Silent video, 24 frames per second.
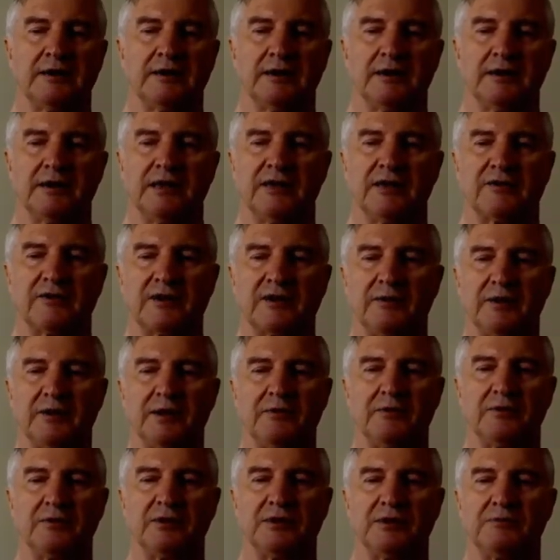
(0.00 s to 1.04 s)
they're coming out
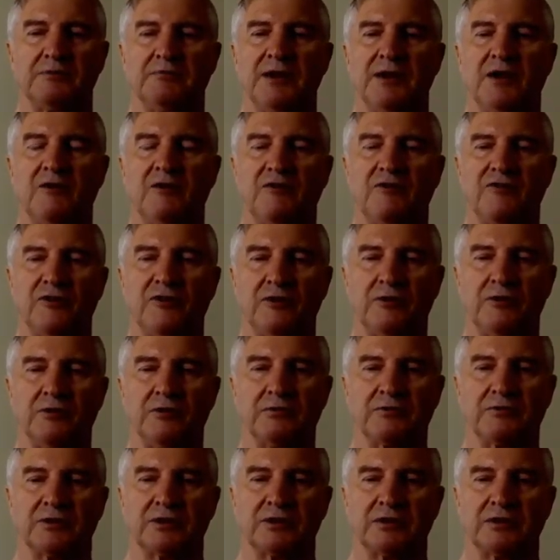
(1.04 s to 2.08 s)
with
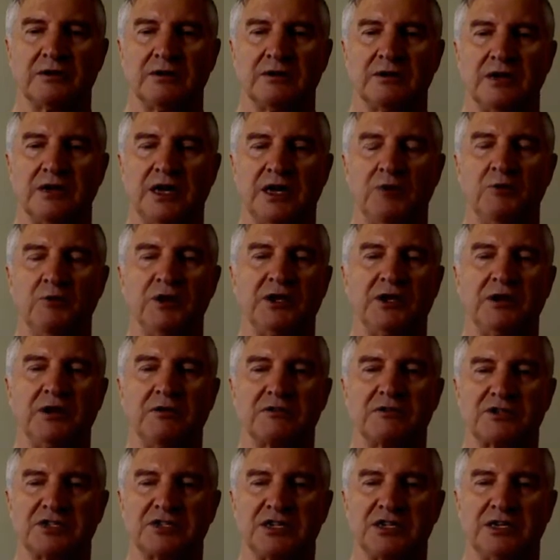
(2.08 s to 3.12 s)
malformed, and we don't
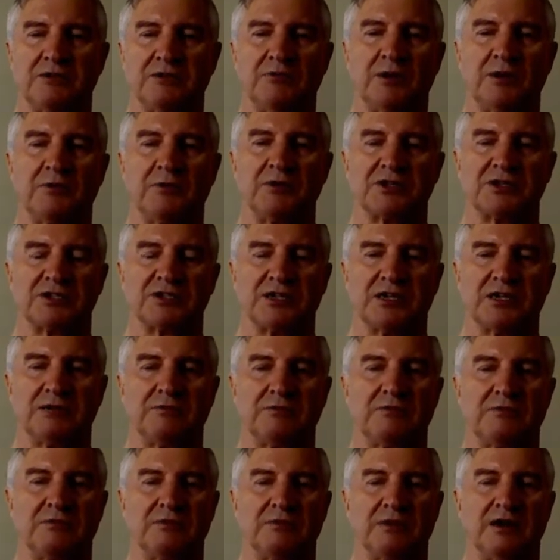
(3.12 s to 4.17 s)
see them when we see
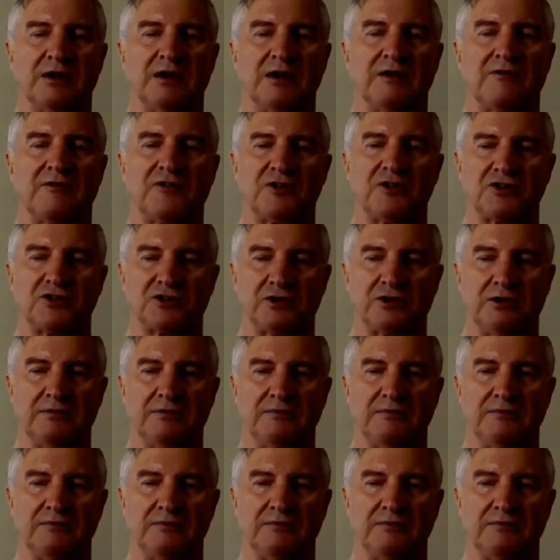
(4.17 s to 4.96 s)
them in a fish shop.